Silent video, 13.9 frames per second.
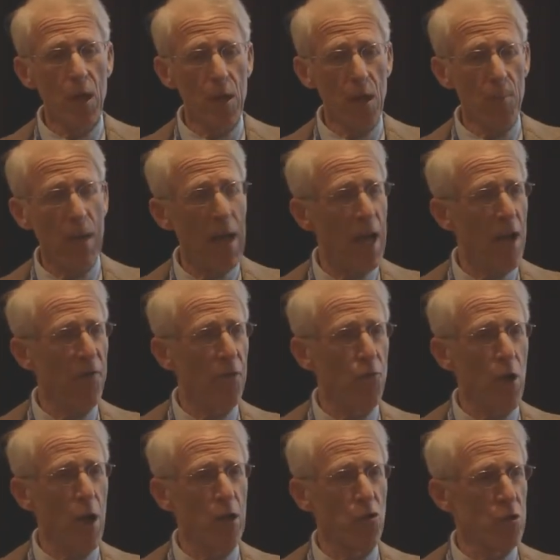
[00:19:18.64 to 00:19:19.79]
on behalf of
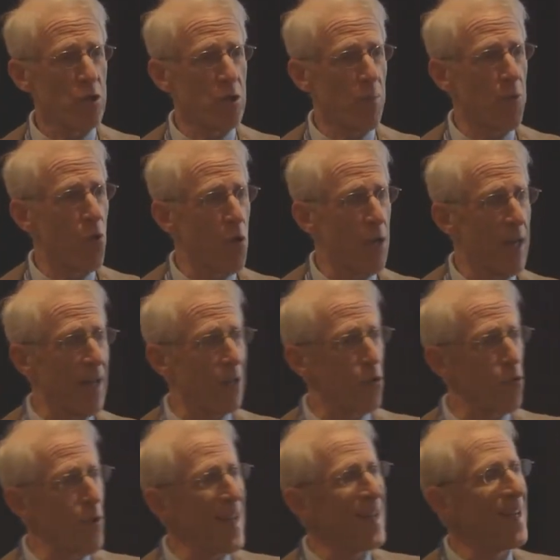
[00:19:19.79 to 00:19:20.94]
Rogers' support and
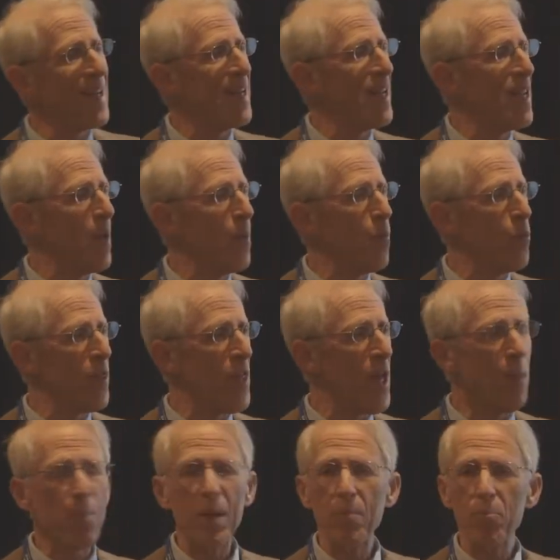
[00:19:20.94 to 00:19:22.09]
credited him with
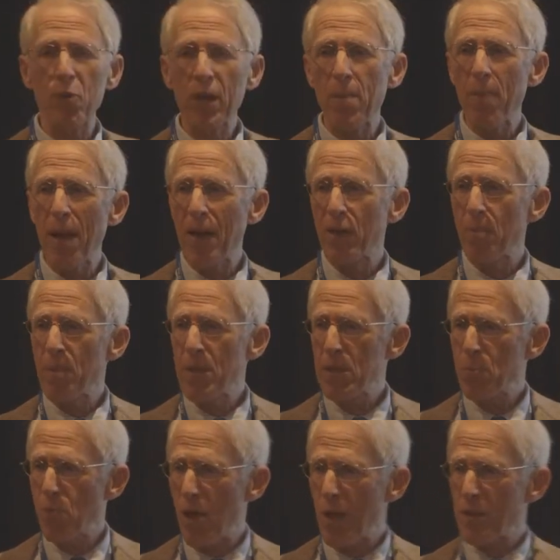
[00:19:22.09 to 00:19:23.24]
helping bring about the peace
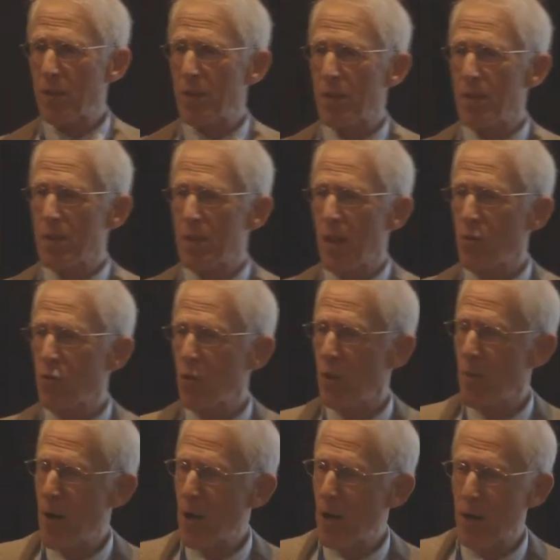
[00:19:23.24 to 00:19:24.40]
process in Central
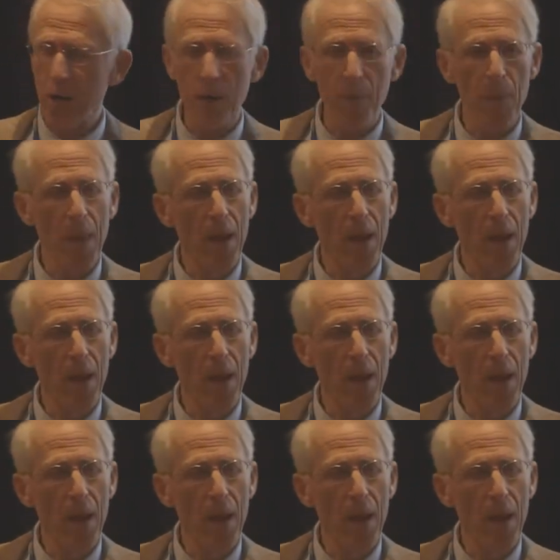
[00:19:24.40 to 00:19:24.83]
America.